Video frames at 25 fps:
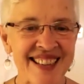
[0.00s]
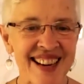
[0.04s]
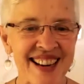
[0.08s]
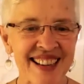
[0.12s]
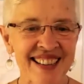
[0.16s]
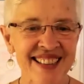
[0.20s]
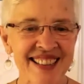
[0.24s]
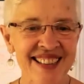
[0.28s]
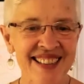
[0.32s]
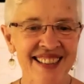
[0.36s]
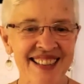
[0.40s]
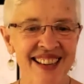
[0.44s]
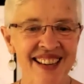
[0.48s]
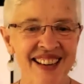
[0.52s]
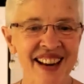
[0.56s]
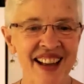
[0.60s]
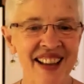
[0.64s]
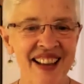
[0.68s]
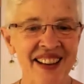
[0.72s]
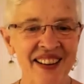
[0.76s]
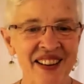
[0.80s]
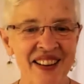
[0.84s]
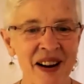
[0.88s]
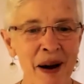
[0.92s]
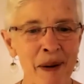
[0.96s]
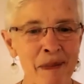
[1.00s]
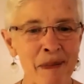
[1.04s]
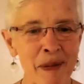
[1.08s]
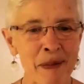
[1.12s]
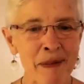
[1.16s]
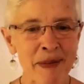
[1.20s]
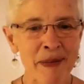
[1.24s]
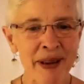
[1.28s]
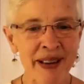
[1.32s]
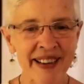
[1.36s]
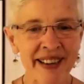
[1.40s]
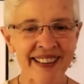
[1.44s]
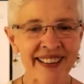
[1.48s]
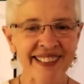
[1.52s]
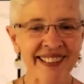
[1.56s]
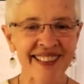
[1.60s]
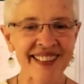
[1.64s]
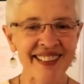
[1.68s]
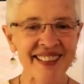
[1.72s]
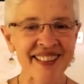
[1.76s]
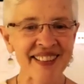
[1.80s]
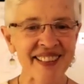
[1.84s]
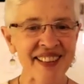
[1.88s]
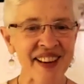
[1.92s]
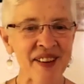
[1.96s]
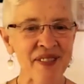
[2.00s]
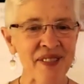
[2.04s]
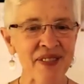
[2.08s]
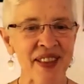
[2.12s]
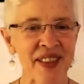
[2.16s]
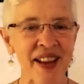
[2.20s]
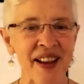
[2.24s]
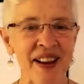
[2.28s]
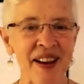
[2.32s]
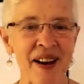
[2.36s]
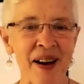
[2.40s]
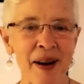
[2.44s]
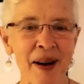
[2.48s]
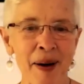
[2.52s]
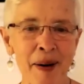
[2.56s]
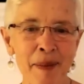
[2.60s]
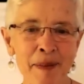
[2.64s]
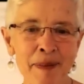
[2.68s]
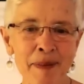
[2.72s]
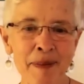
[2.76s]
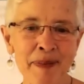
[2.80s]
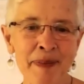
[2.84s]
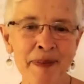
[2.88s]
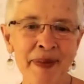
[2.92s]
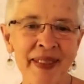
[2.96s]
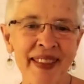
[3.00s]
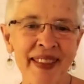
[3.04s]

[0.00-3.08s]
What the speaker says: just a couple minutes and see if they come.